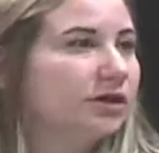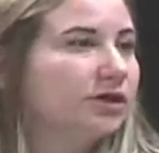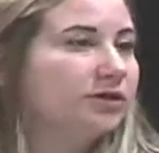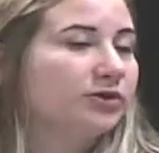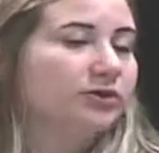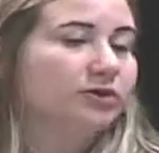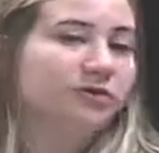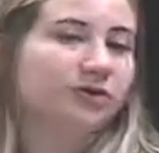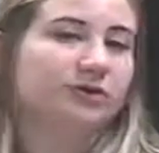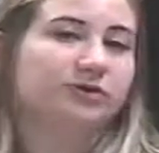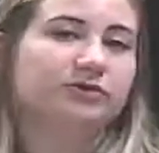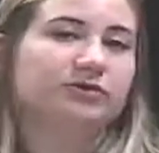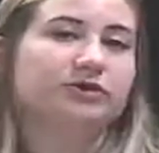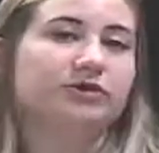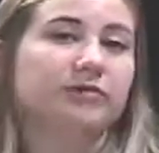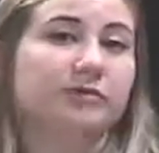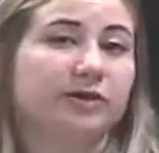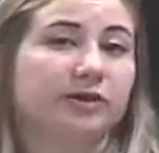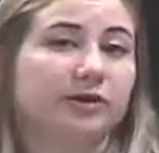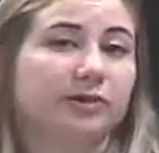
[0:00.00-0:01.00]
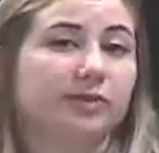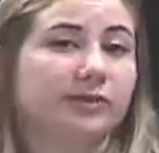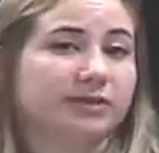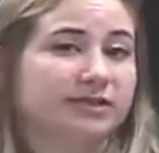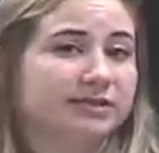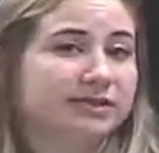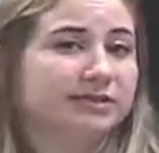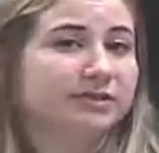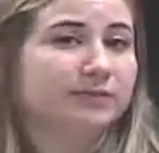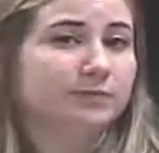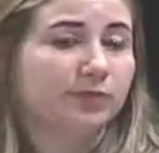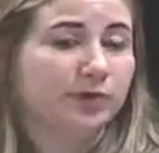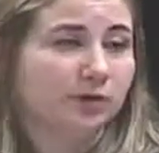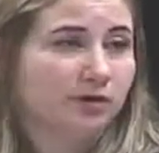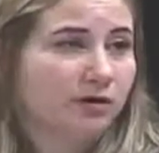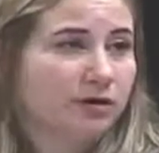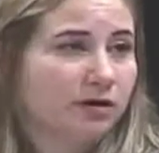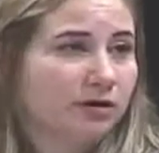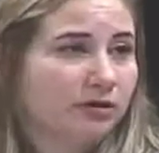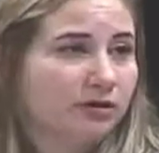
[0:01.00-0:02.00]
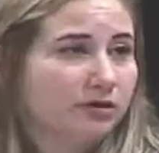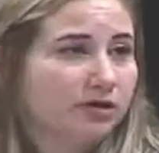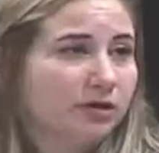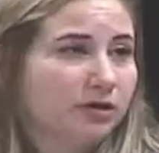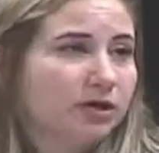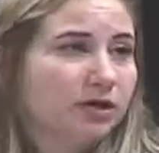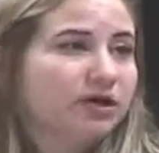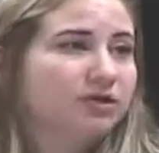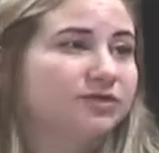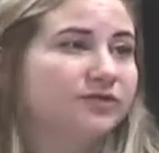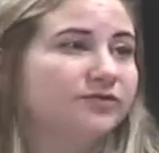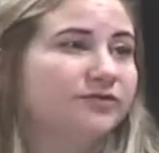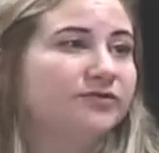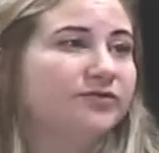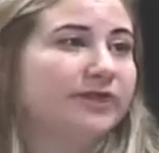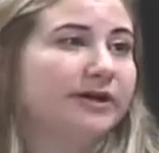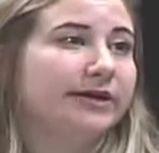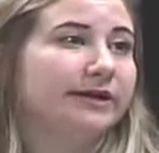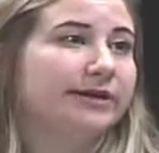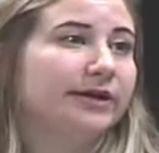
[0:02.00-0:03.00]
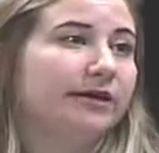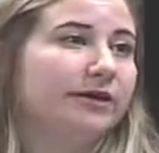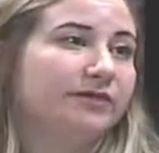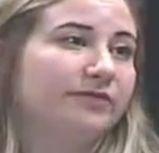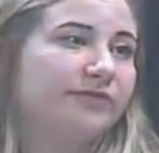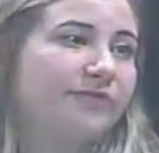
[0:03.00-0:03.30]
You can use the Better Business Bureau to find out if